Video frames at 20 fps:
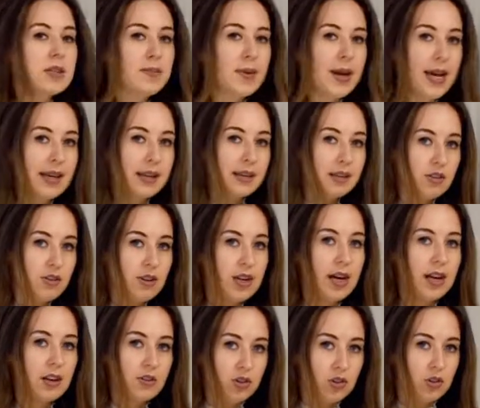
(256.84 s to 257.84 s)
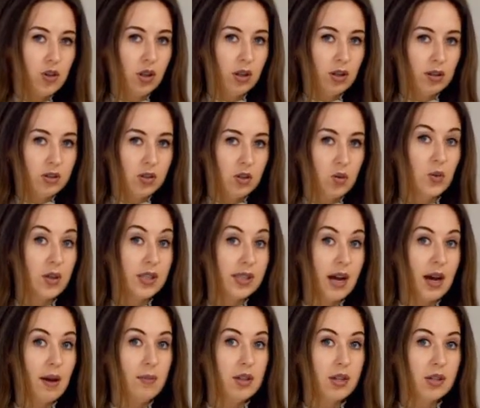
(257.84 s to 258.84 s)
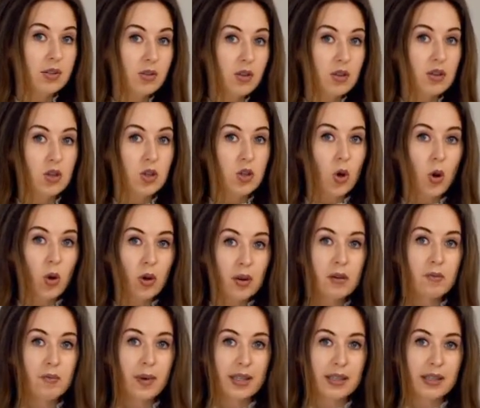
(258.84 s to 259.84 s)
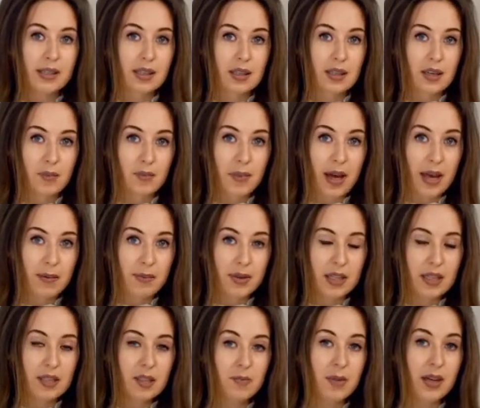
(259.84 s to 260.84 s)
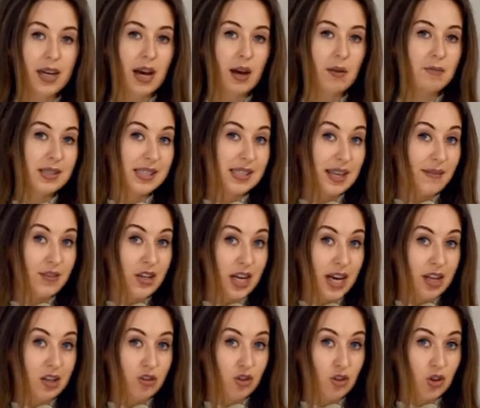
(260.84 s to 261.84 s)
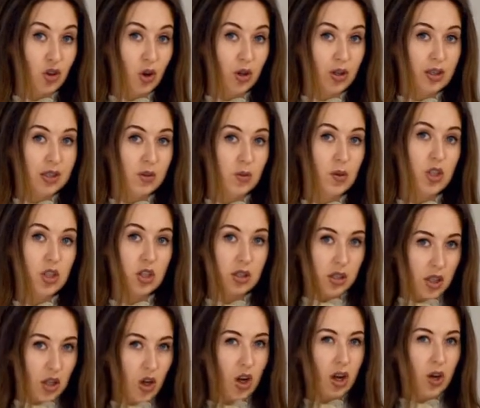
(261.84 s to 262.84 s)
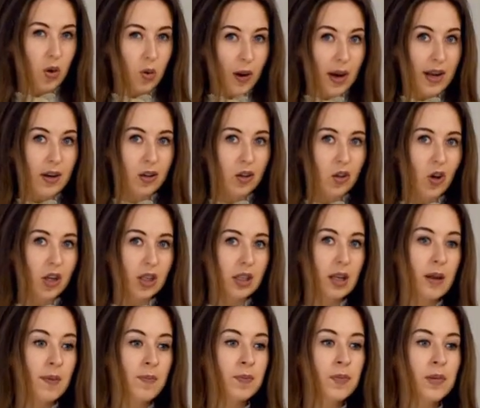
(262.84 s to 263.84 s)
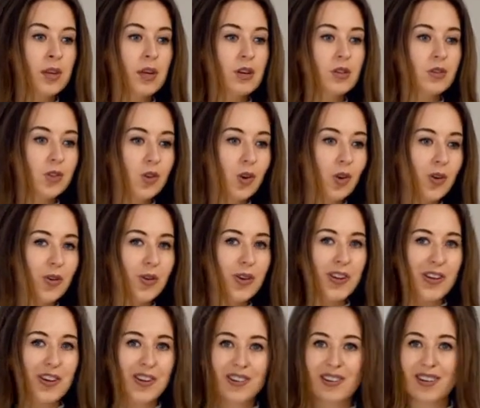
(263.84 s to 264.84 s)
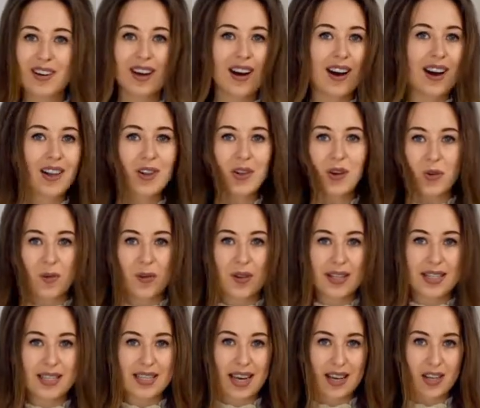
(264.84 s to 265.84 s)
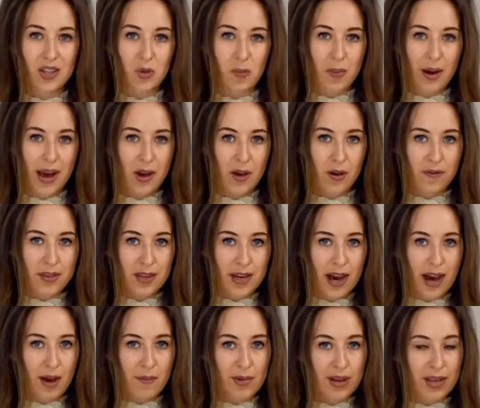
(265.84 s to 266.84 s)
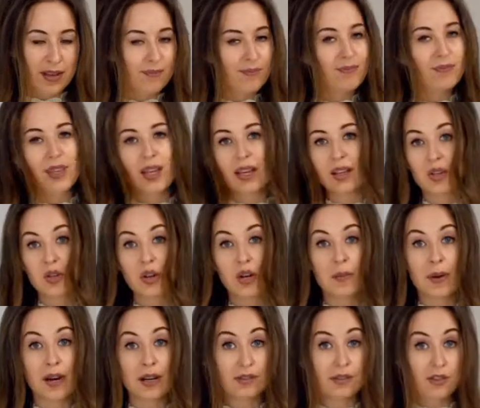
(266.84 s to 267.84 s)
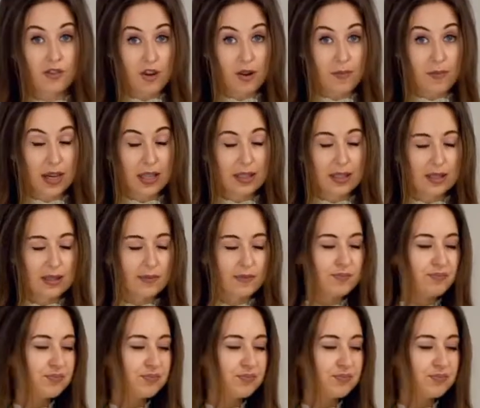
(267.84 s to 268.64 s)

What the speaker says: paying $300 towards Harmony, so the total monthly repayment becomes $700, which is quite a lot. So how long will it take to pay off the Harmony? It took about 3 months.